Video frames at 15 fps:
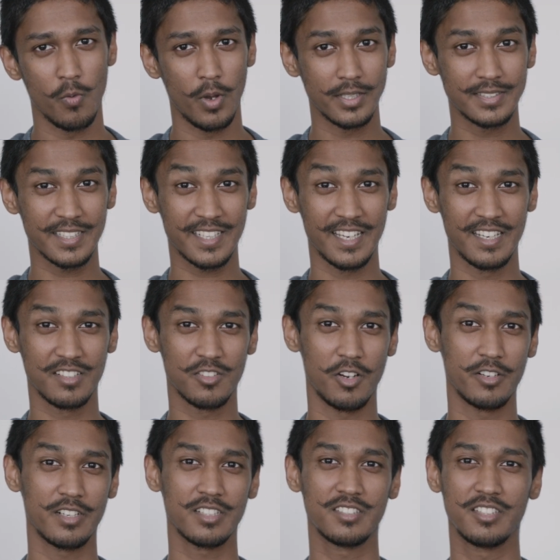Once again,
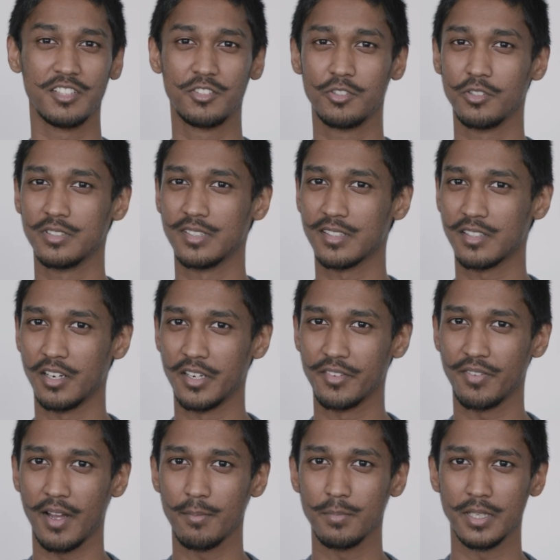Contax T2 is a
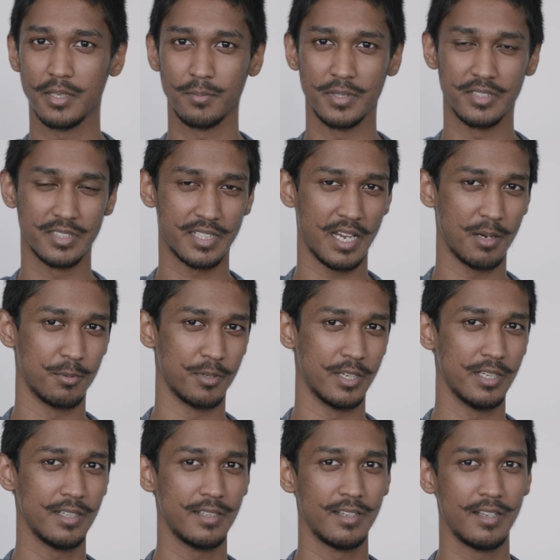35mm
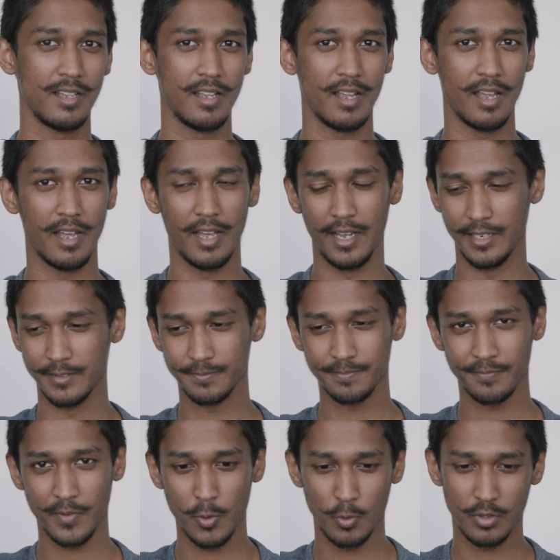camera, and
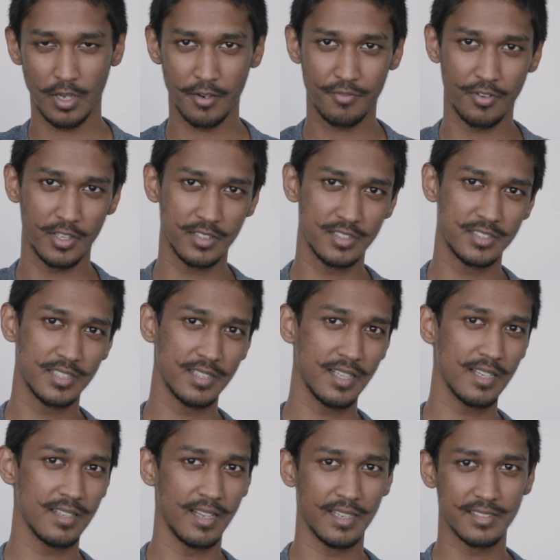without further
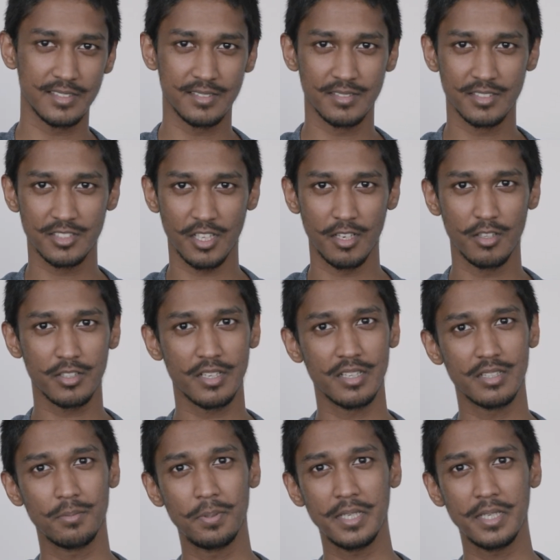delay, let's start looking at the